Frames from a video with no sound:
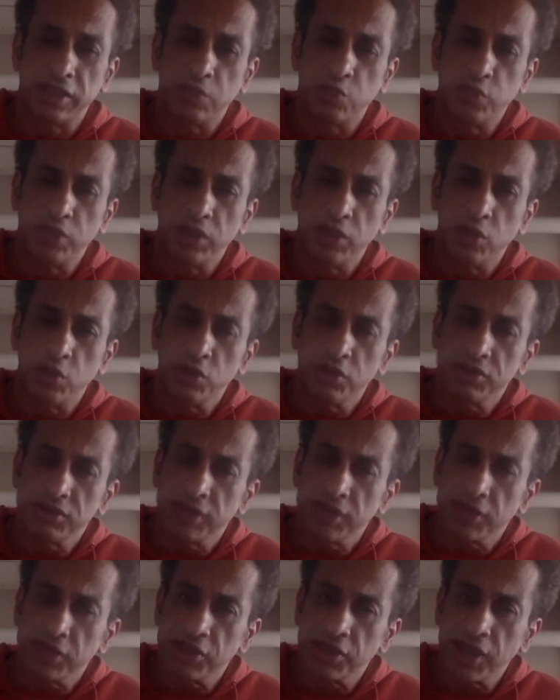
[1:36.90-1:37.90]
We looked
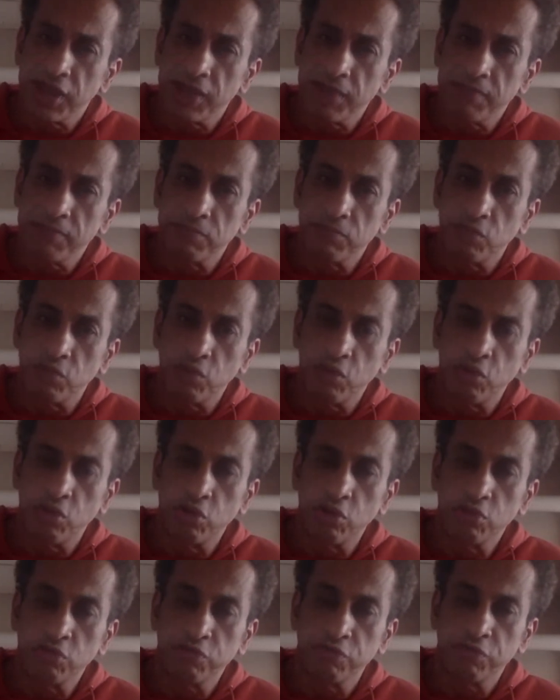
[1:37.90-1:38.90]
at them
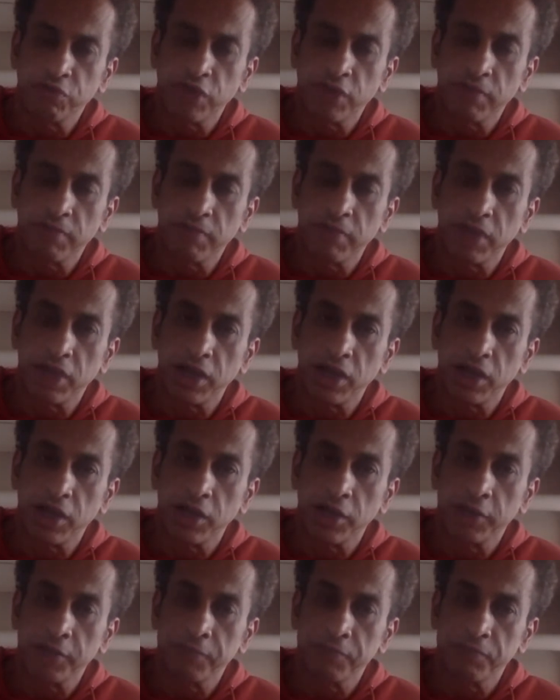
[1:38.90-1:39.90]
more from
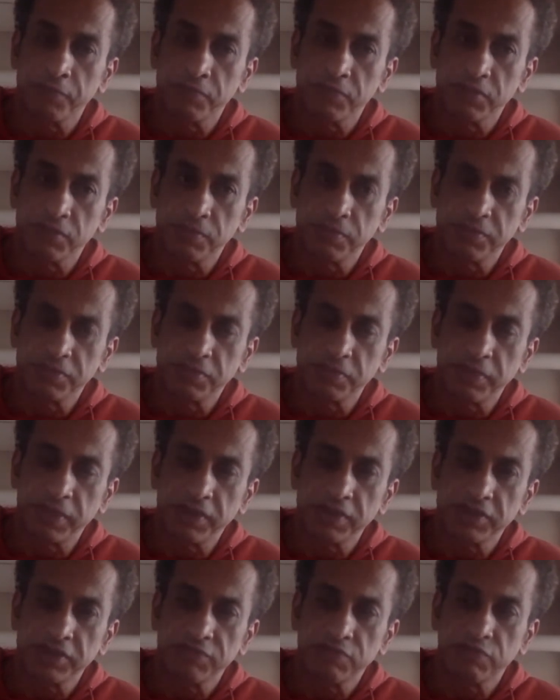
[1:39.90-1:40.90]
the
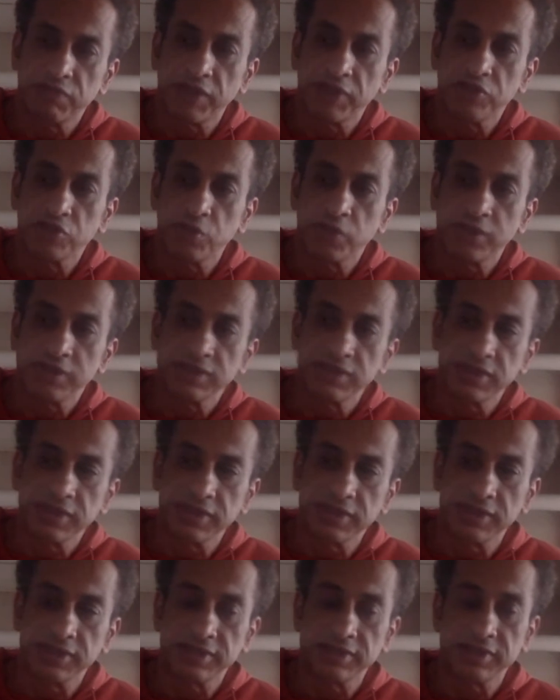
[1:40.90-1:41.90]
perspective of
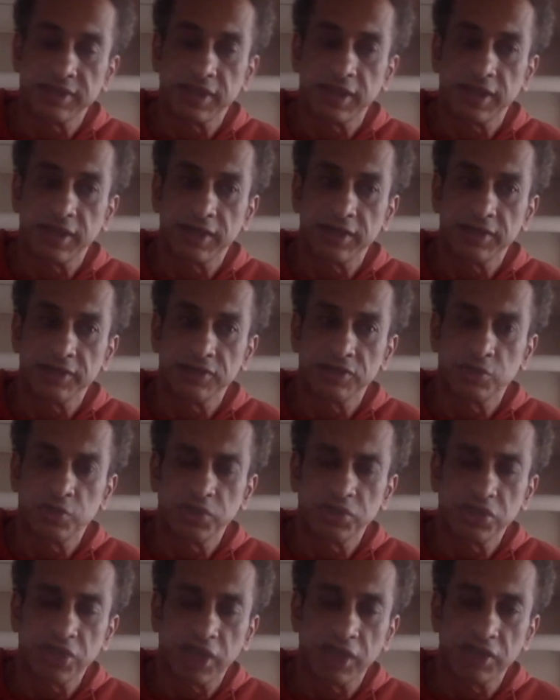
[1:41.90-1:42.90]
addressing this these
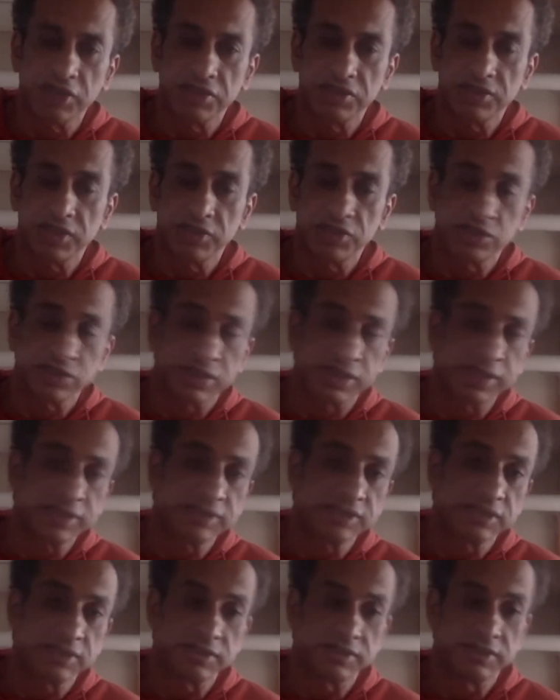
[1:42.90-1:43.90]
three challenges I just
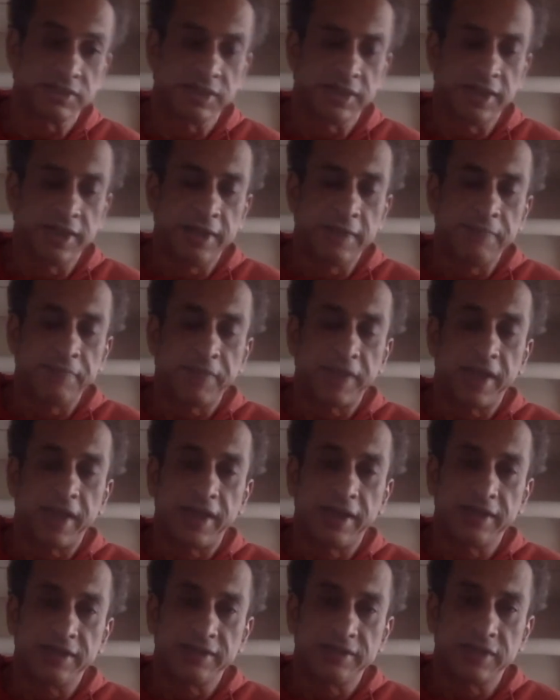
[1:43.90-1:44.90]
listed.
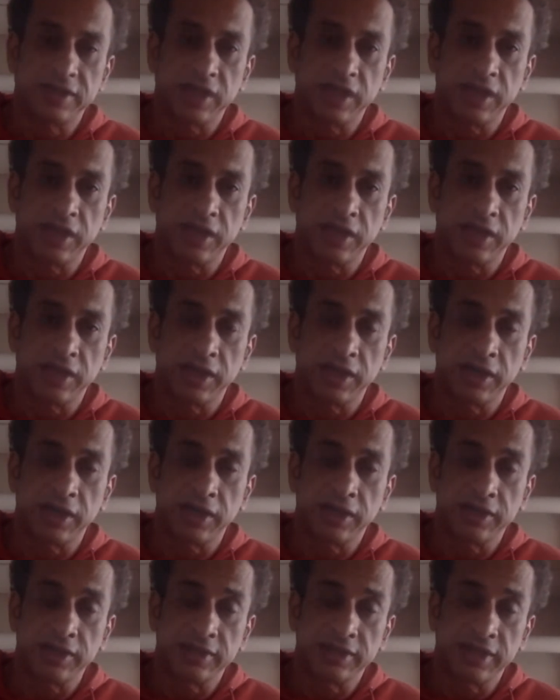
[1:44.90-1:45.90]
And
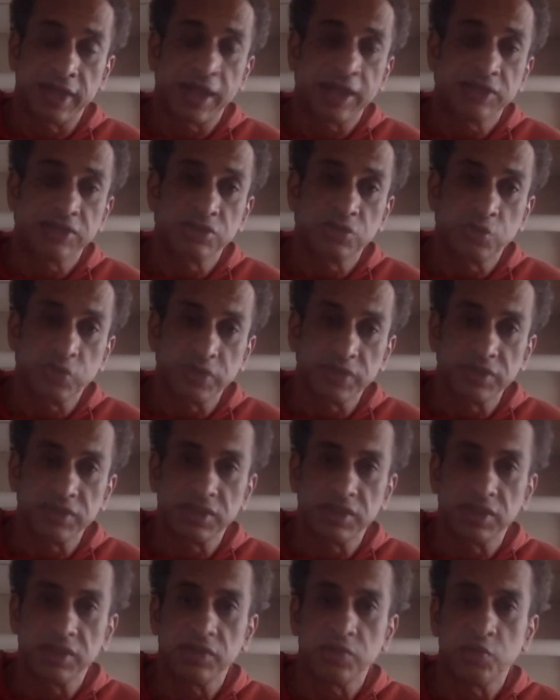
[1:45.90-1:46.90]
that's the
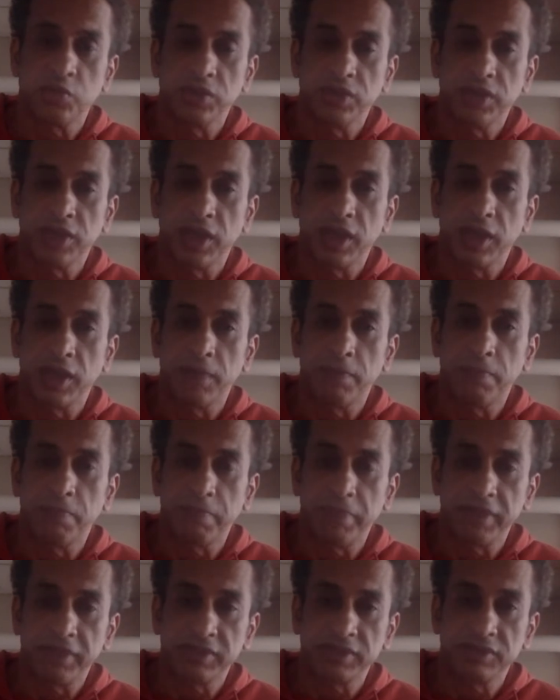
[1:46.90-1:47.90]
reason we
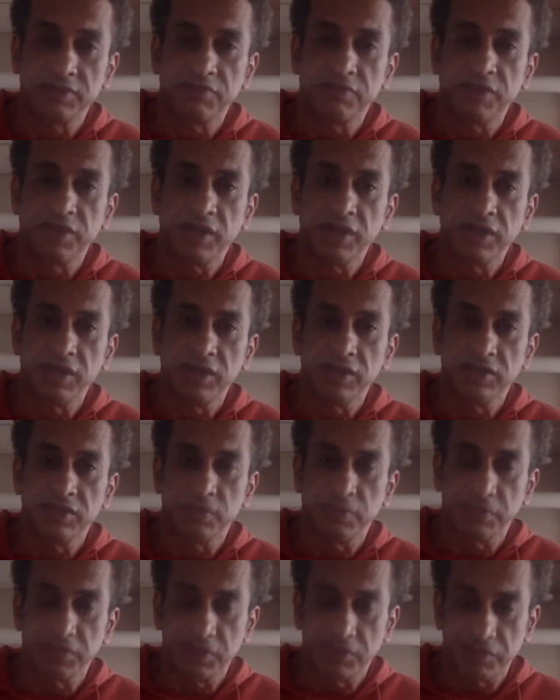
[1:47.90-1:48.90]
picked very
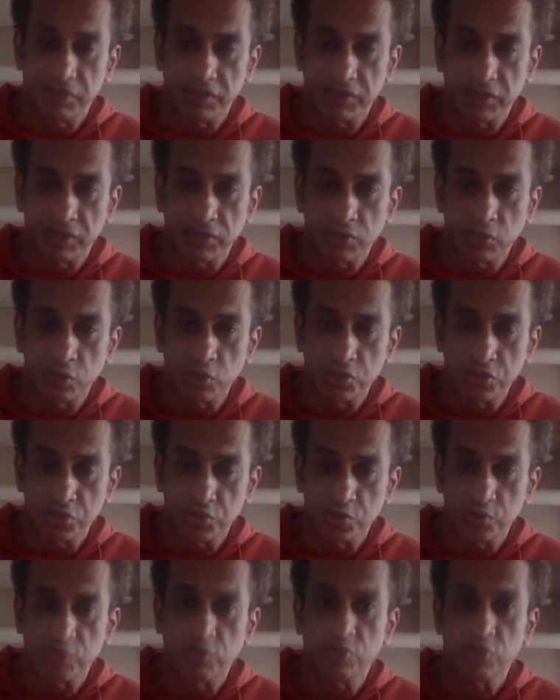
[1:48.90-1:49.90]
specific technologies
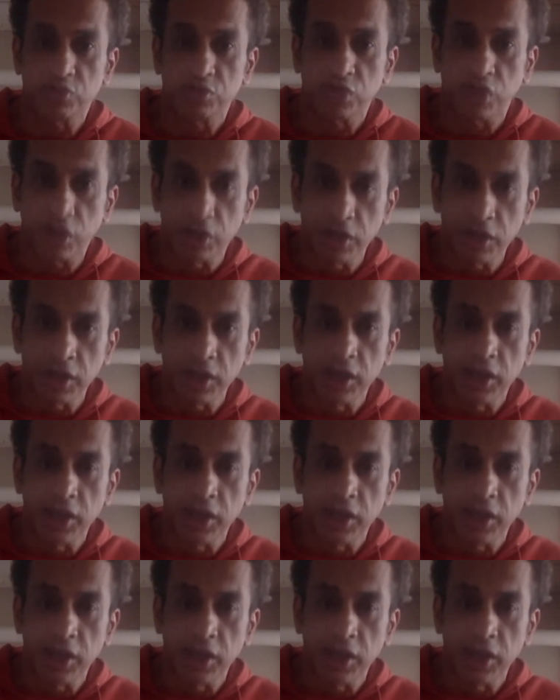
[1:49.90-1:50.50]
to focus on.